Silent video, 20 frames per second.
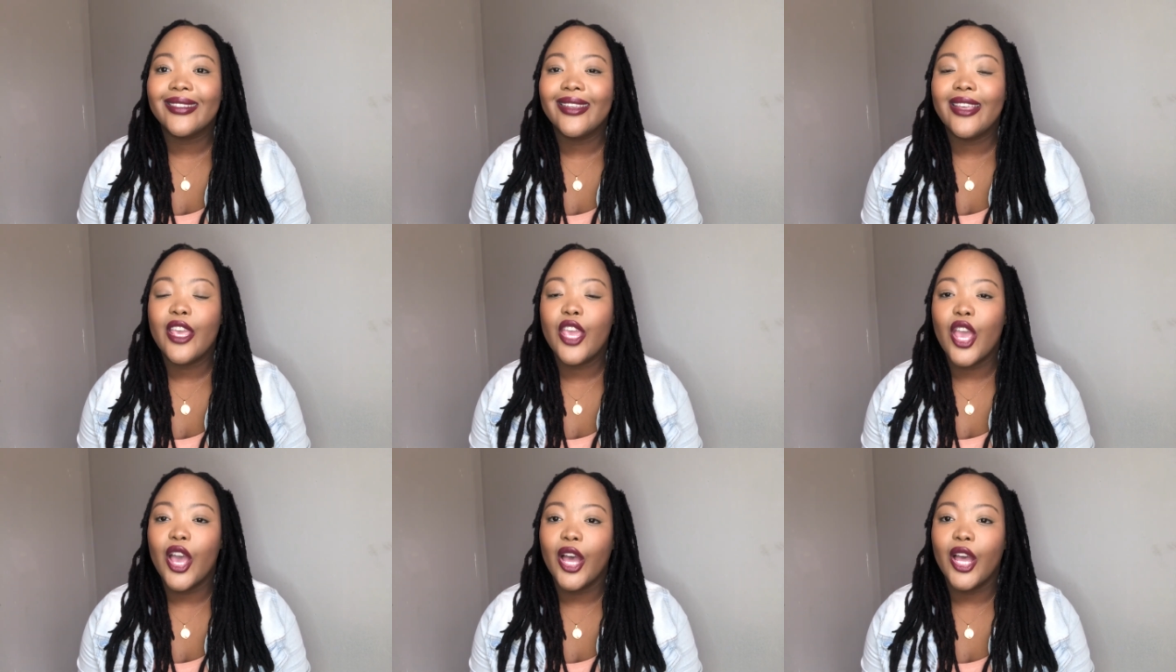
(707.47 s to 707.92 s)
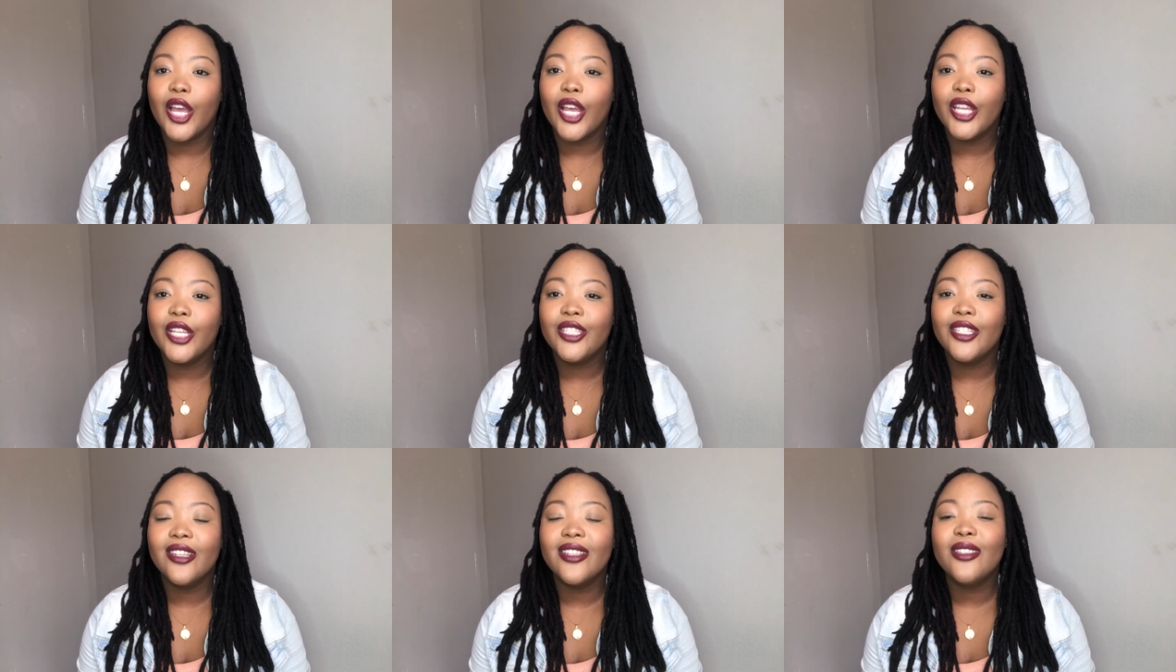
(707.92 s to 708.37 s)
yeah,
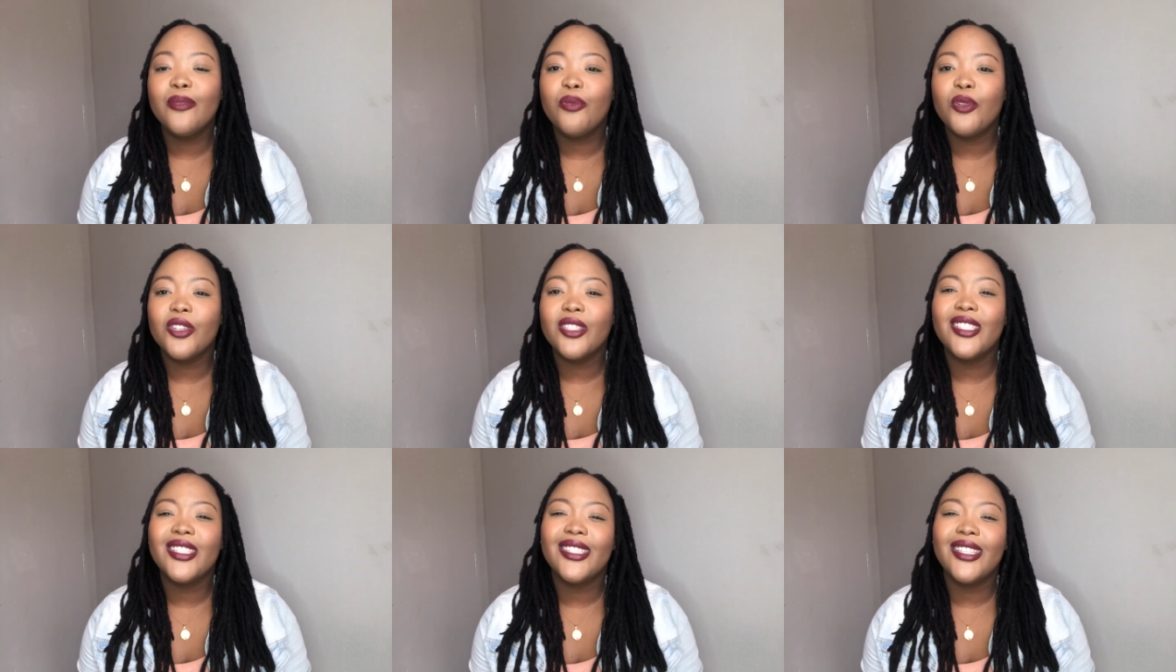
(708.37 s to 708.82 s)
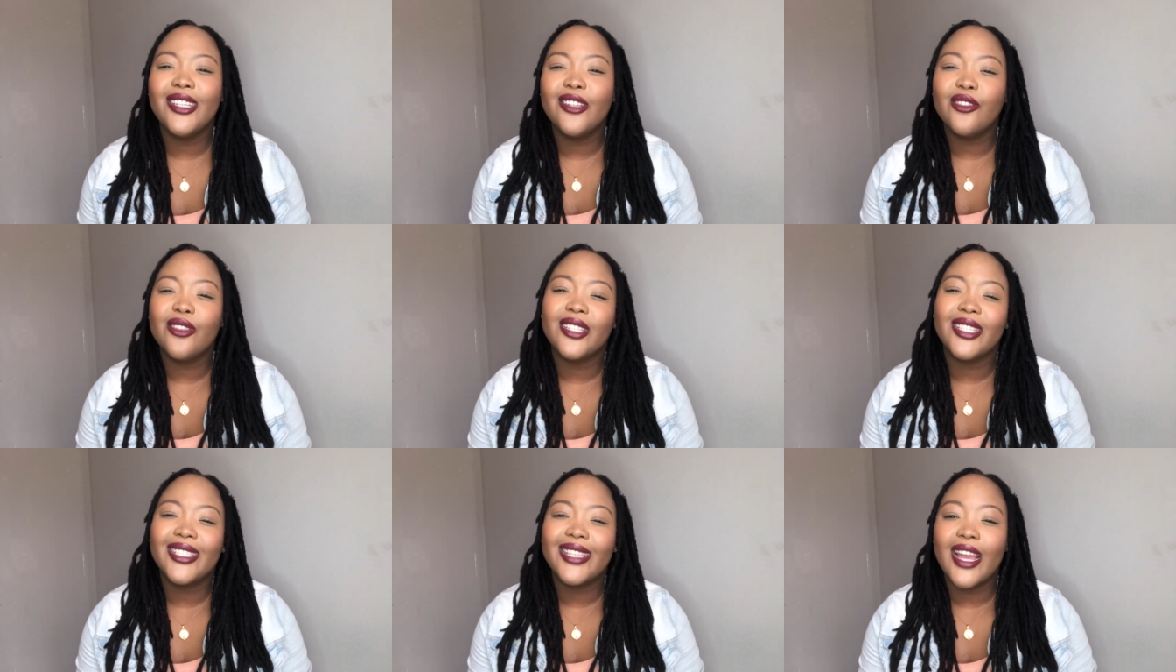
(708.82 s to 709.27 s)
just proceed
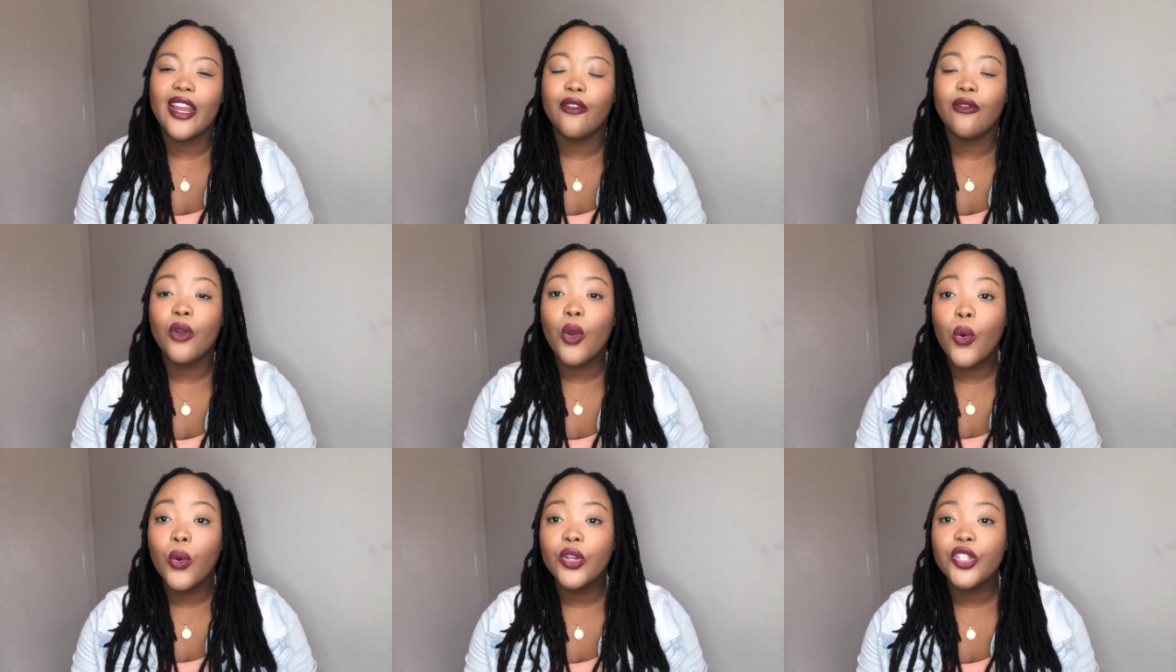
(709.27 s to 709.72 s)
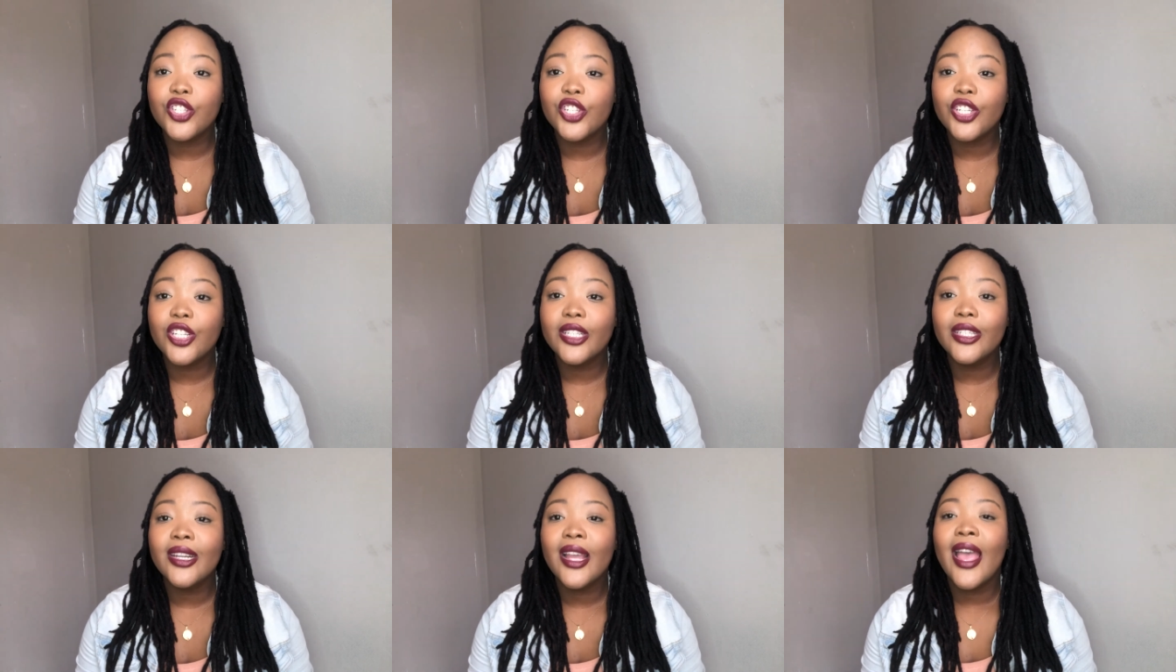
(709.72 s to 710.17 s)
on the side of
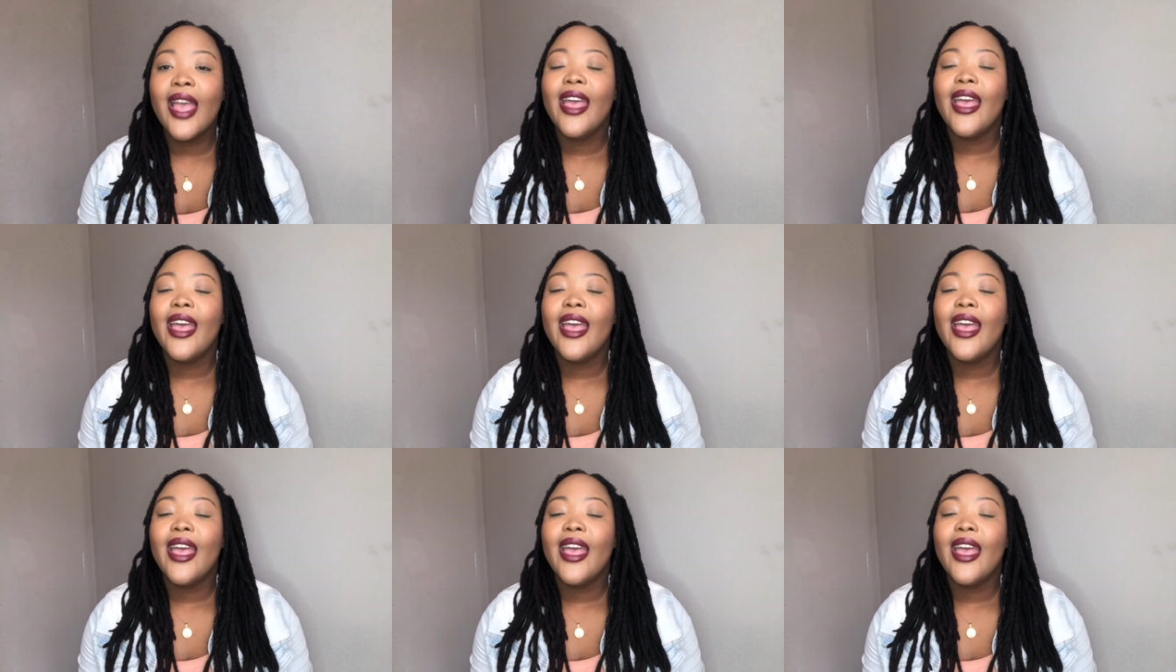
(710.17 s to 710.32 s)
caution.